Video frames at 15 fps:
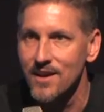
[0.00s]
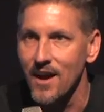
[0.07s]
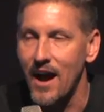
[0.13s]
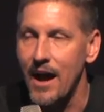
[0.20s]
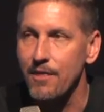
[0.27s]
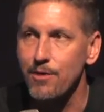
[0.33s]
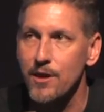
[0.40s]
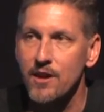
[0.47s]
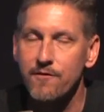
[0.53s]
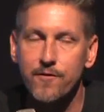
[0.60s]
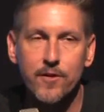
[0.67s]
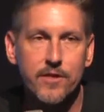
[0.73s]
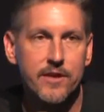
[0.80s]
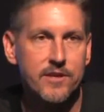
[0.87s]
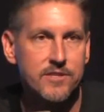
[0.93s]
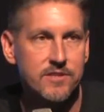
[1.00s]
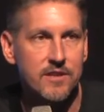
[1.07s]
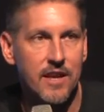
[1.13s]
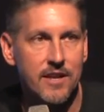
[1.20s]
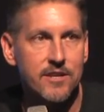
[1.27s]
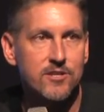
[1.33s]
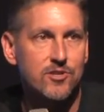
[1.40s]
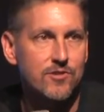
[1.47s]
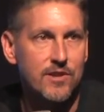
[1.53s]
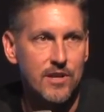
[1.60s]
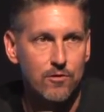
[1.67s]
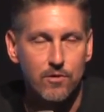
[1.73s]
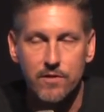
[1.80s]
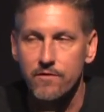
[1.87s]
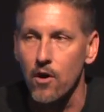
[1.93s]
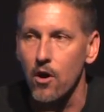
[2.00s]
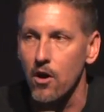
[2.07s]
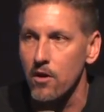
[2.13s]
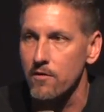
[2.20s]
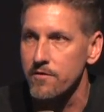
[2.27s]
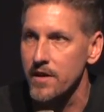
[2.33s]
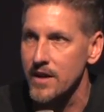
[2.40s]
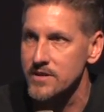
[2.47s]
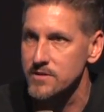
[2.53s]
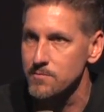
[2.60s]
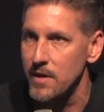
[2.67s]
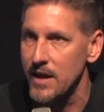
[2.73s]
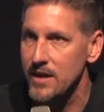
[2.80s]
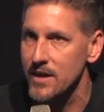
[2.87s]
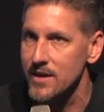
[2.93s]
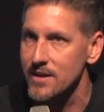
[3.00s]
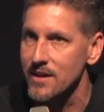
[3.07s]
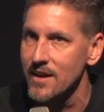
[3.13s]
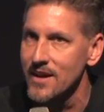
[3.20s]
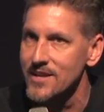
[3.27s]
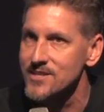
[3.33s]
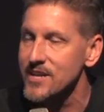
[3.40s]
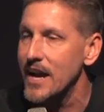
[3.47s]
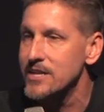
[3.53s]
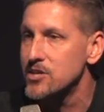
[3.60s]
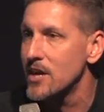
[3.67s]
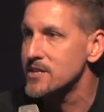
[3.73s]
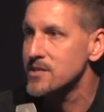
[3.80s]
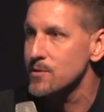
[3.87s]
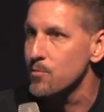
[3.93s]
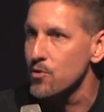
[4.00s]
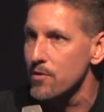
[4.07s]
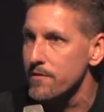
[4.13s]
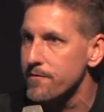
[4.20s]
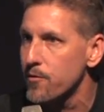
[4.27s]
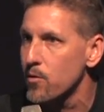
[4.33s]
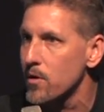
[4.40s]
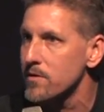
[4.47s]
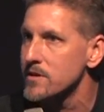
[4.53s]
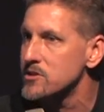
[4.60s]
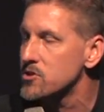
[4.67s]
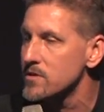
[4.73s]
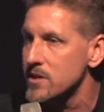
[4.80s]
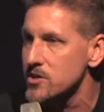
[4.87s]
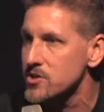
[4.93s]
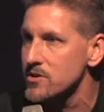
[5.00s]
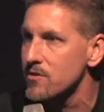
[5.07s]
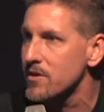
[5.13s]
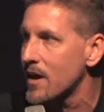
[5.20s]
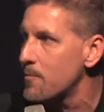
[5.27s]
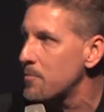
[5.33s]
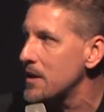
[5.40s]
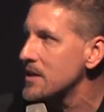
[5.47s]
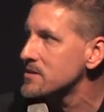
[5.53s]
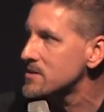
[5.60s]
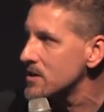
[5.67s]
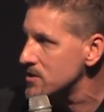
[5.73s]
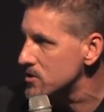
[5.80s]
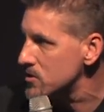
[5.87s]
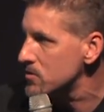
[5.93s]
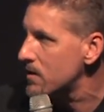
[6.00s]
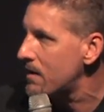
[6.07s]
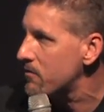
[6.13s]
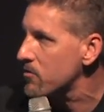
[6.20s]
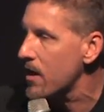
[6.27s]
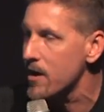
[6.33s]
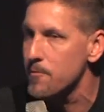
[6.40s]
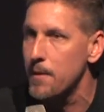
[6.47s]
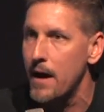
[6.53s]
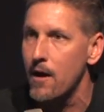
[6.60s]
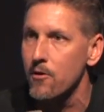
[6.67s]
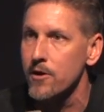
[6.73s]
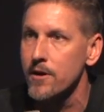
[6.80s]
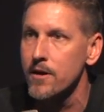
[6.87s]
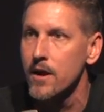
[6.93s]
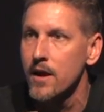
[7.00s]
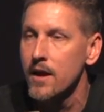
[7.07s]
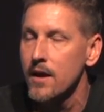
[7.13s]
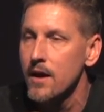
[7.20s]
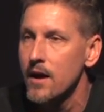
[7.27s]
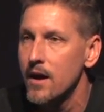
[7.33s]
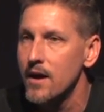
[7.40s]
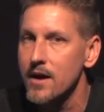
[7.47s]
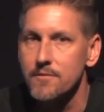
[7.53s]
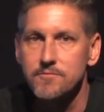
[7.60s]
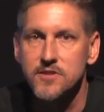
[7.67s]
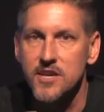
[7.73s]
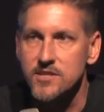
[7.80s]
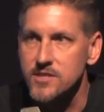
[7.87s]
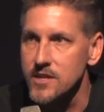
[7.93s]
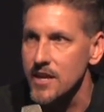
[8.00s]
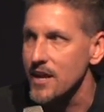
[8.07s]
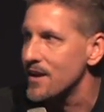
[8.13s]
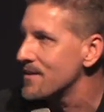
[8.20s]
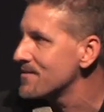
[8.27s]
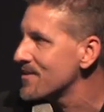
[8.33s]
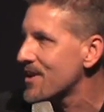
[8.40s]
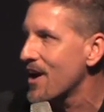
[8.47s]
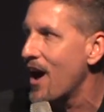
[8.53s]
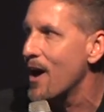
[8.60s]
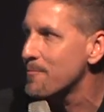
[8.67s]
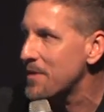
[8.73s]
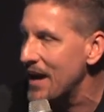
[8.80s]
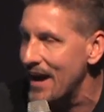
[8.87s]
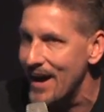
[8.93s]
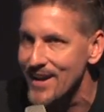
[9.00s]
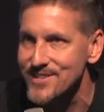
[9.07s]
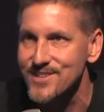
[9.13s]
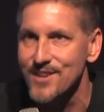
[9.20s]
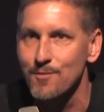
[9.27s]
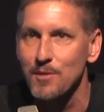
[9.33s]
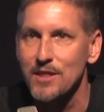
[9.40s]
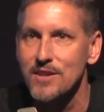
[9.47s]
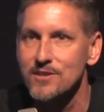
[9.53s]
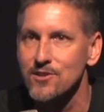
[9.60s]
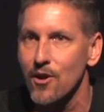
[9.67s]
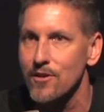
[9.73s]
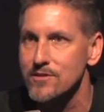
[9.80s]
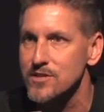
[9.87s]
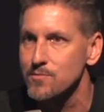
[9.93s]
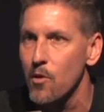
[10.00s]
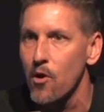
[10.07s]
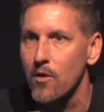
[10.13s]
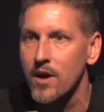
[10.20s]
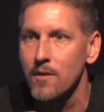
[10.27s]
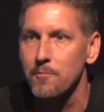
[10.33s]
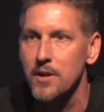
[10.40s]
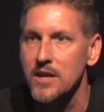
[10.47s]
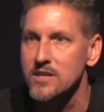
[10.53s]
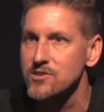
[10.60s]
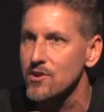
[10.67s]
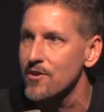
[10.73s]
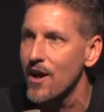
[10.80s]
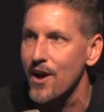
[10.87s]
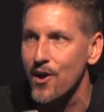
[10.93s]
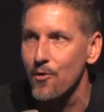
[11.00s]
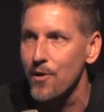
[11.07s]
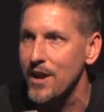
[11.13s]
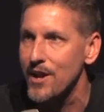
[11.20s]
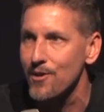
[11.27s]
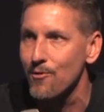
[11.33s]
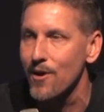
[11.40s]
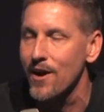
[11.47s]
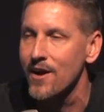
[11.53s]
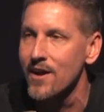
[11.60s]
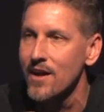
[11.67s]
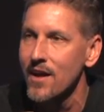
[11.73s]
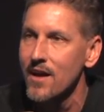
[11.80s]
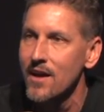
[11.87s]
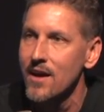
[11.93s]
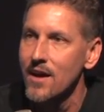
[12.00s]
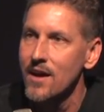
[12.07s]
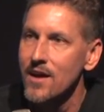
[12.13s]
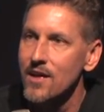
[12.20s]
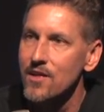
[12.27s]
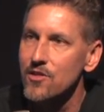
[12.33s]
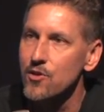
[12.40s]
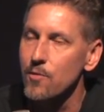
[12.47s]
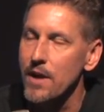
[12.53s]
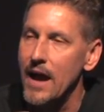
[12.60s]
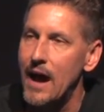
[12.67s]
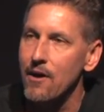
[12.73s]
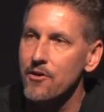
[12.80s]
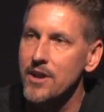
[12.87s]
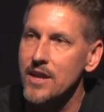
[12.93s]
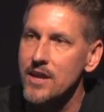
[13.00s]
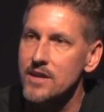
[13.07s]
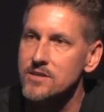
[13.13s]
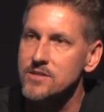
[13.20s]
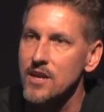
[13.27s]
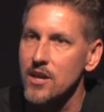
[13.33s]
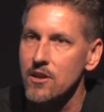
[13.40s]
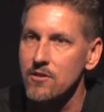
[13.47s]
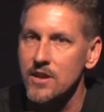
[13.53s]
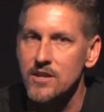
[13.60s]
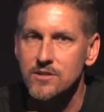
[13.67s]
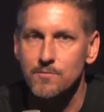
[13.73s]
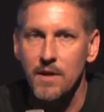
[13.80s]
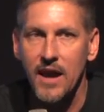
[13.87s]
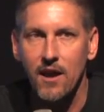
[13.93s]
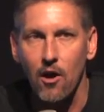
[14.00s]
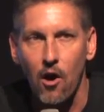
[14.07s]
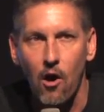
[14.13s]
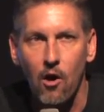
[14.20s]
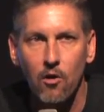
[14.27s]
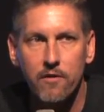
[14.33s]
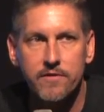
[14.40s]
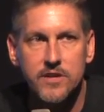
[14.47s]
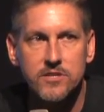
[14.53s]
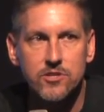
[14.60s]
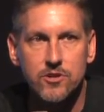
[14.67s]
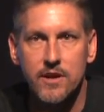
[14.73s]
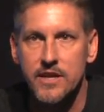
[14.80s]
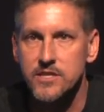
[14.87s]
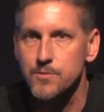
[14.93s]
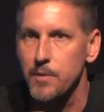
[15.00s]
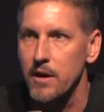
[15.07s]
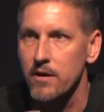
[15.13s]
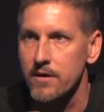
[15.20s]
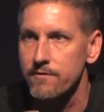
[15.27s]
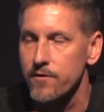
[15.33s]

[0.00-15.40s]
I think for this industry to evolve and to make it digestible for the traditional companies that do have a lot of power, Disney, Comcast, I mean, these aren't small companies, they're not going anywhere. The reality is that you need to make all of this transparent